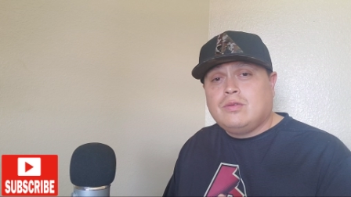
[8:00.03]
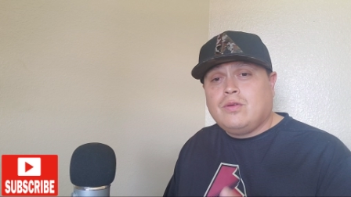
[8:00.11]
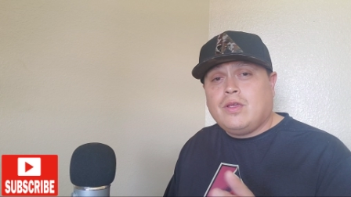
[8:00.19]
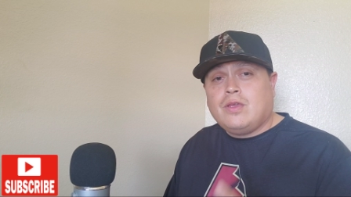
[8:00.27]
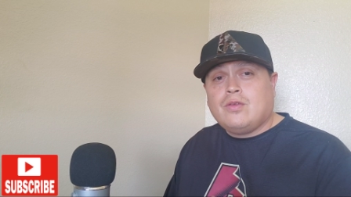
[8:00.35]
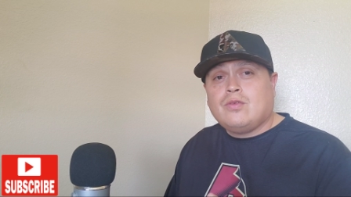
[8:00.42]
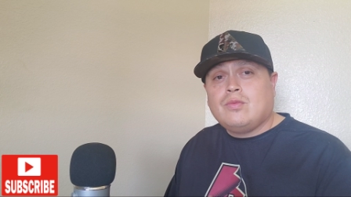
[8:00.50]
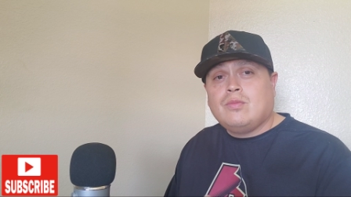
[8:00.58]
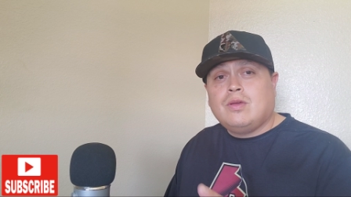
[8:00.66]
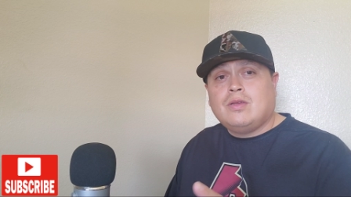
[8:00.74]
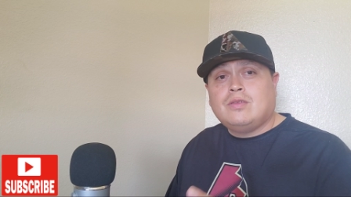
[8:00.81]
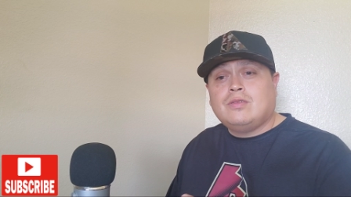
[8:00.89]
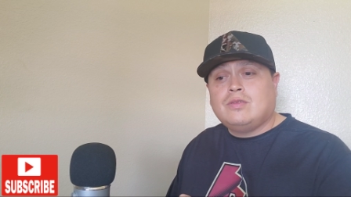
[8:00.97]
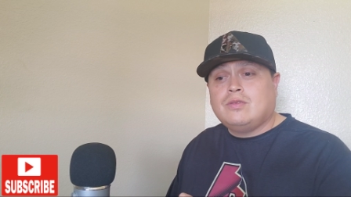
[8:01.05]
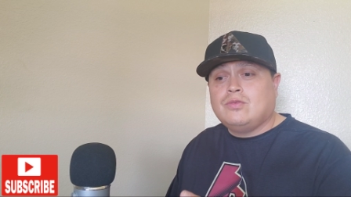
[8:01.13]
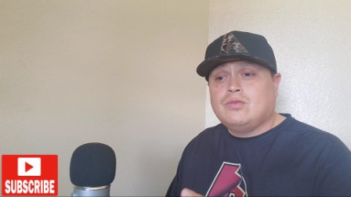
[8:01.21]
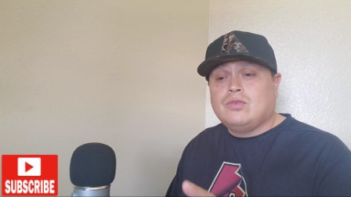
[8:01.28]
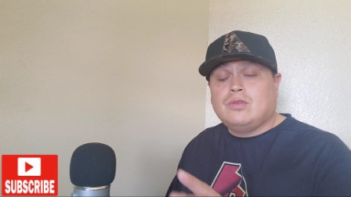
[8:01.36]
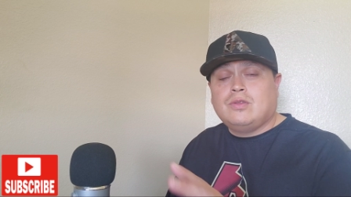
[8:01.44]
Greyhound bus,
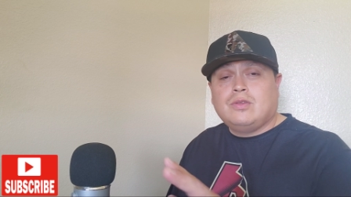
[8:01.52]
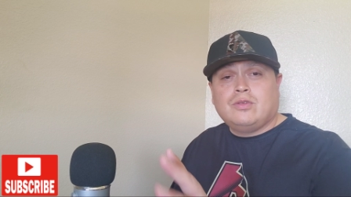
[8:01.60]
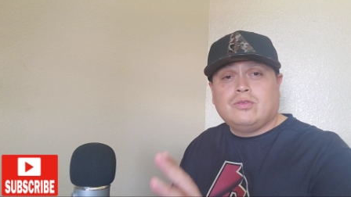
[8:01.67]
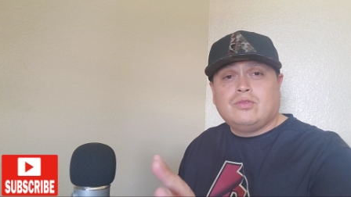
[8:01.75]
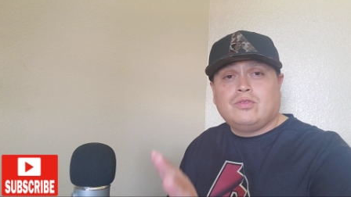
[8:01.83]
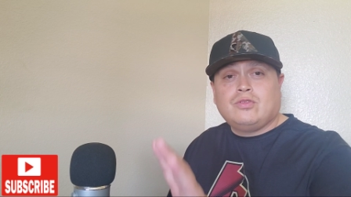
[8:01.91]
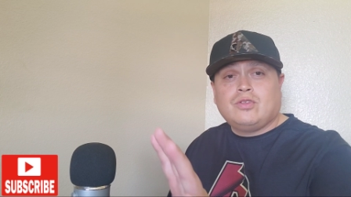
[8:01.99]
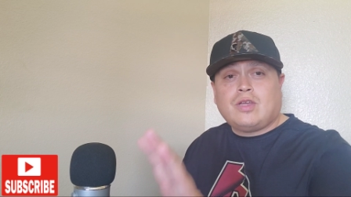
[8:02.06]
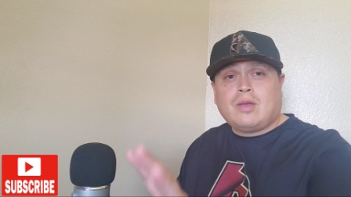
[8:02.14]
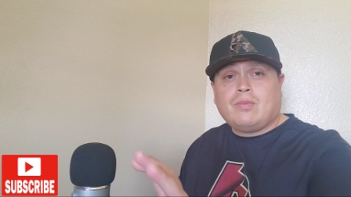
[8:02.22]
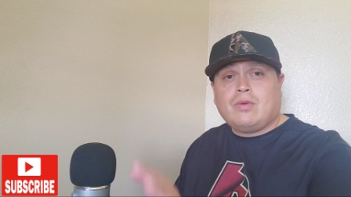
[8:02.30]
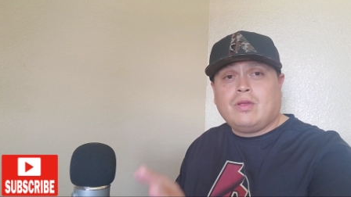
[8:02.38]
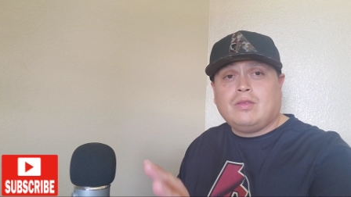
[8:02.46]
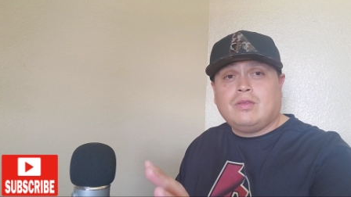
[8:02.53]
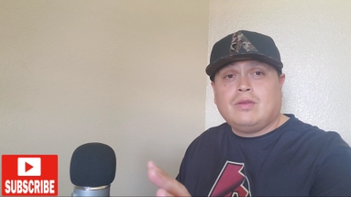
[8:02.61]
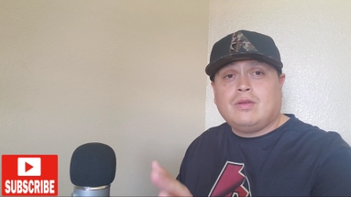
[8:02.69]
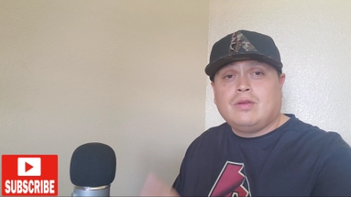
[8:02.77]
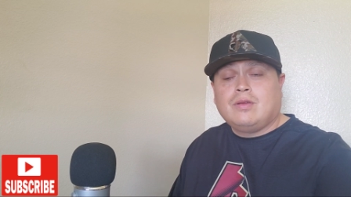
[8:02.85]
this little shop right there.